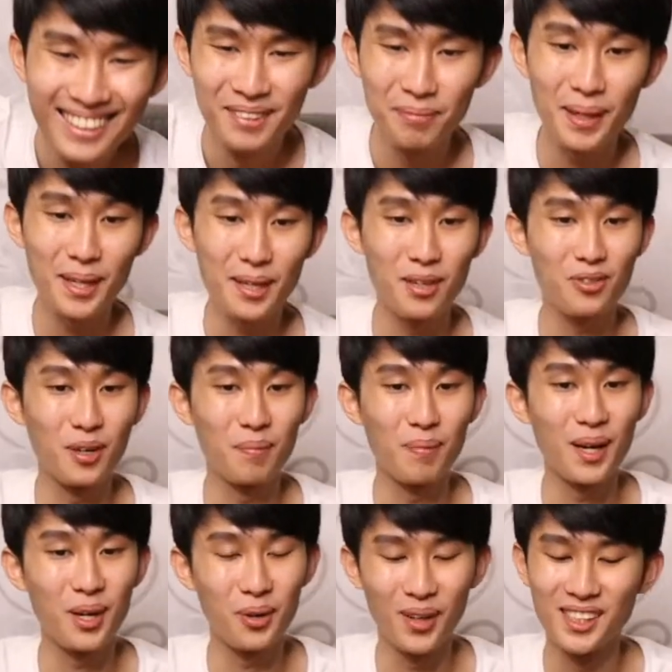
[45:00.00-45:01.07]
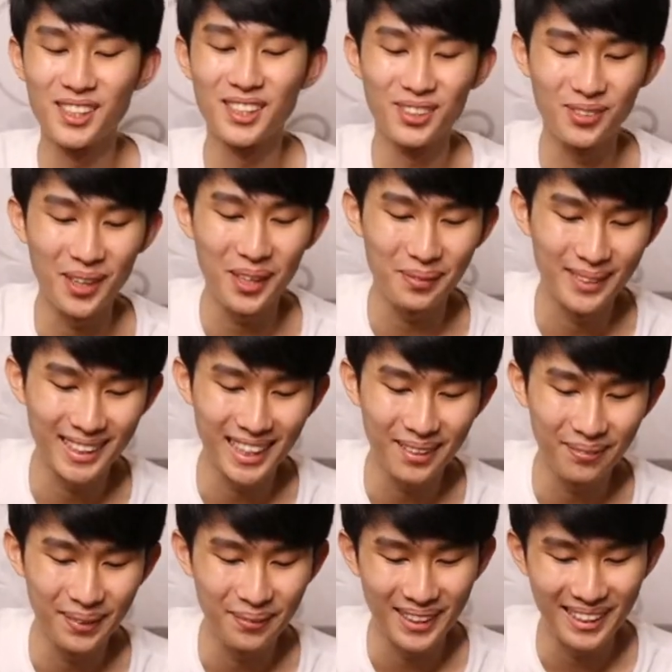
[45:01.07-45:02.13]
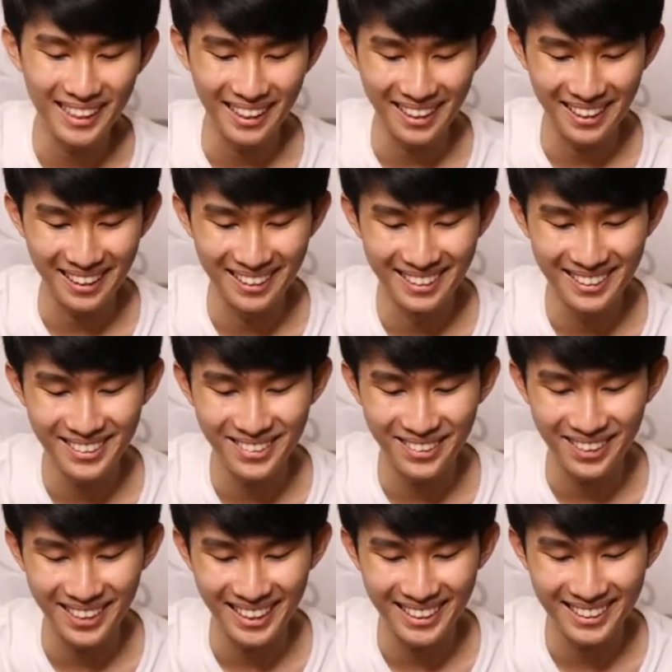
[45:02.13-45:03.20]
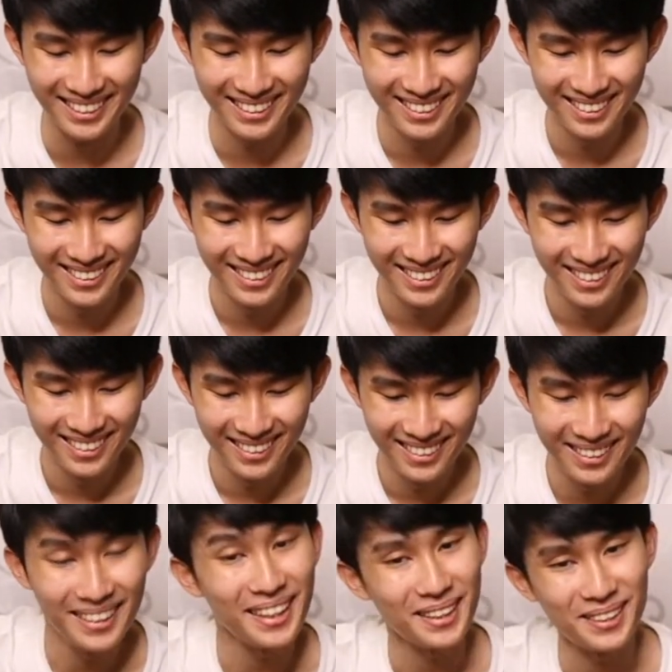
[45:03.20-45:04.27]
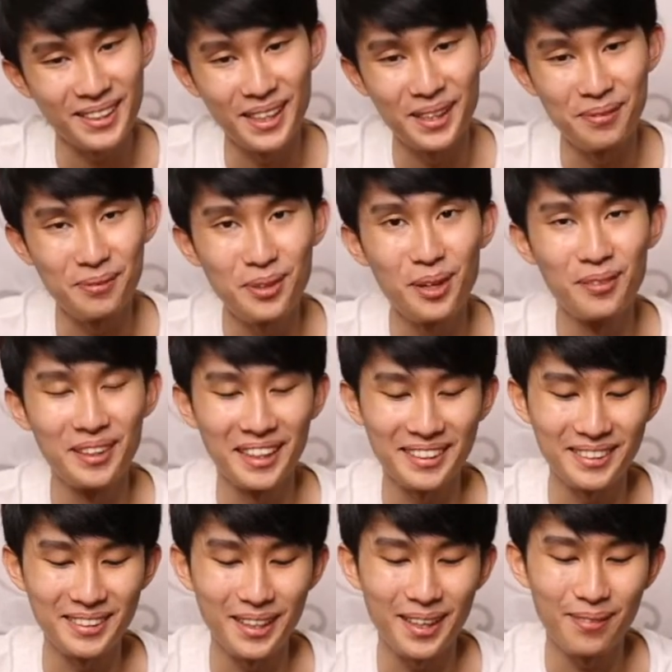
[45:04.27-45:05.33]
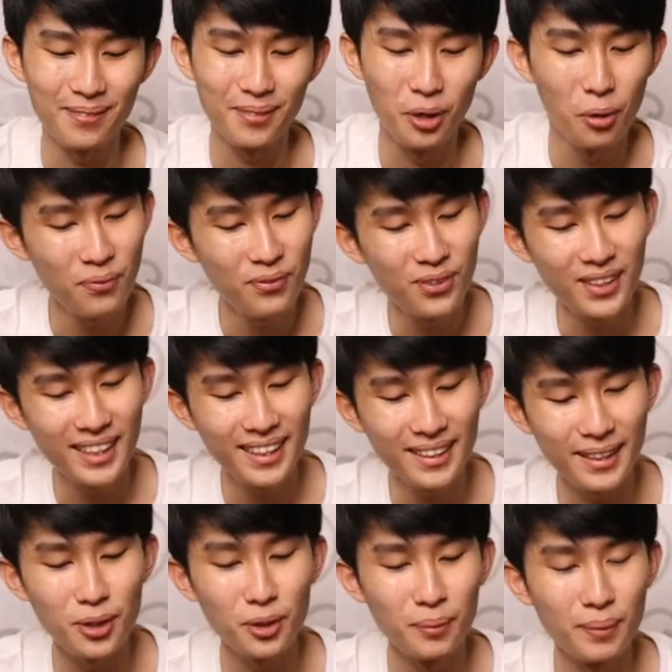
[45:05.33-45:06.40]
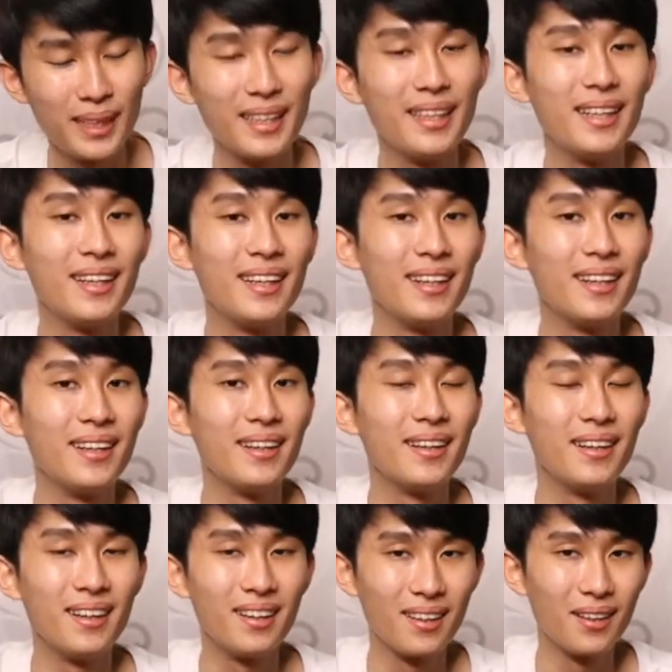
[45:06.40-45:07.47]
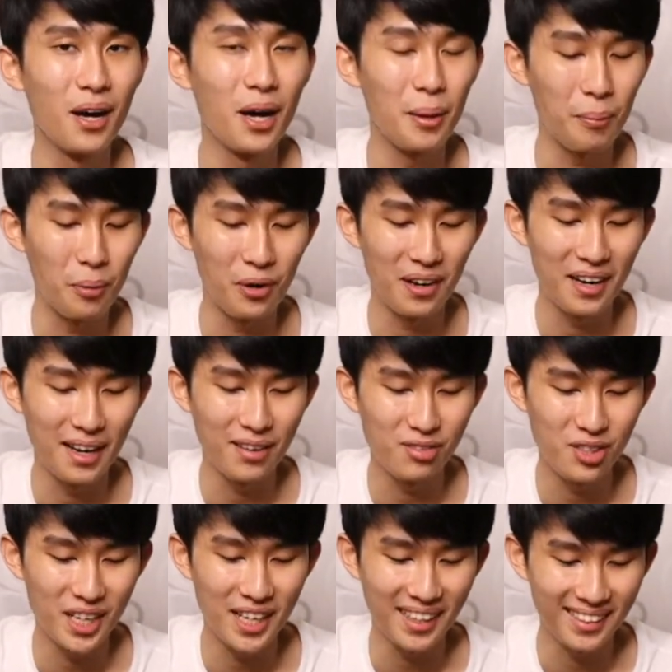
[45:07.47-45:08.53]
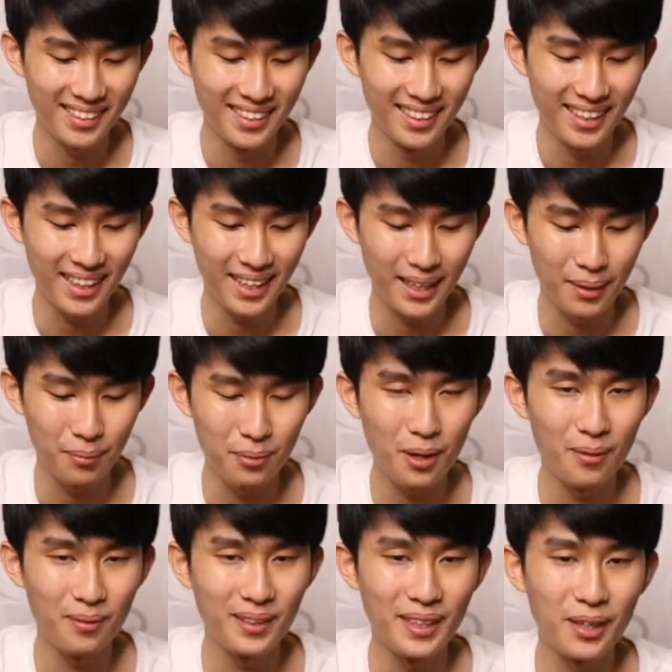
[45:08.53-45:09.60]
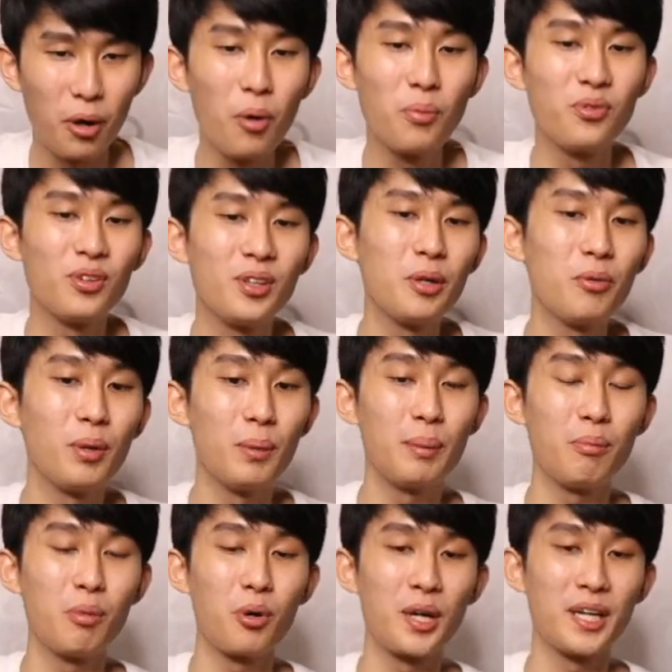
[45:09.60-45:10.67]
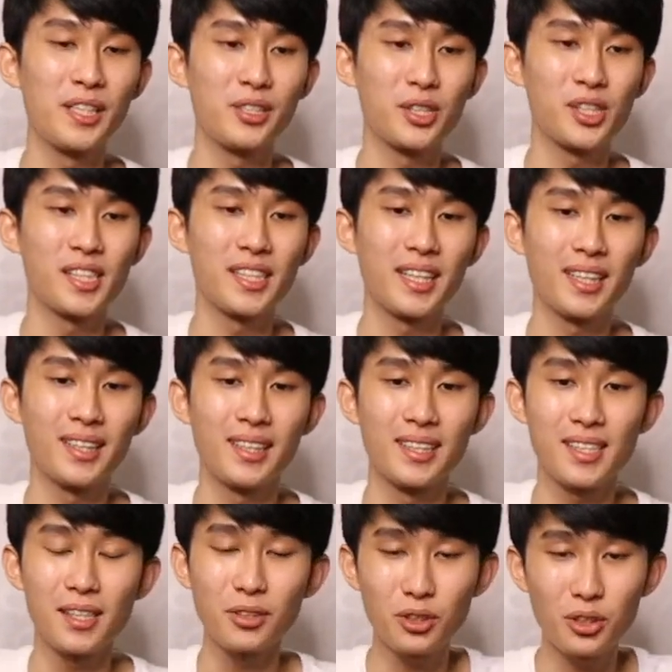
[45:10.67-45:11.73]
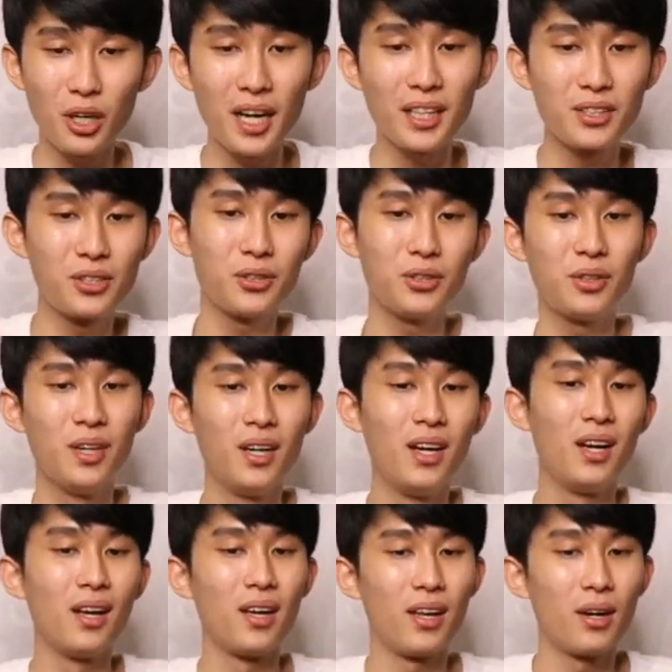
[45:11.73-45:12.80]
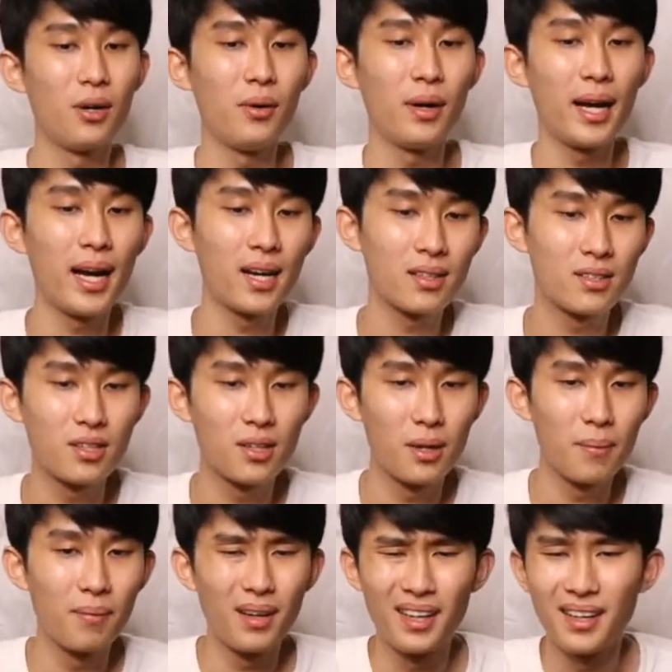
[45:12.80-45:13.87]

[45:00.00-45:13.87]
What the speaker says: My girlfriend, by the way, she's right beside me. But yeah, it's alright. Next time, probably next time. Hopefully, there will be a lot more live chat. And probably, hopefully, will be more interesting than this. I'll try to, you know, add some...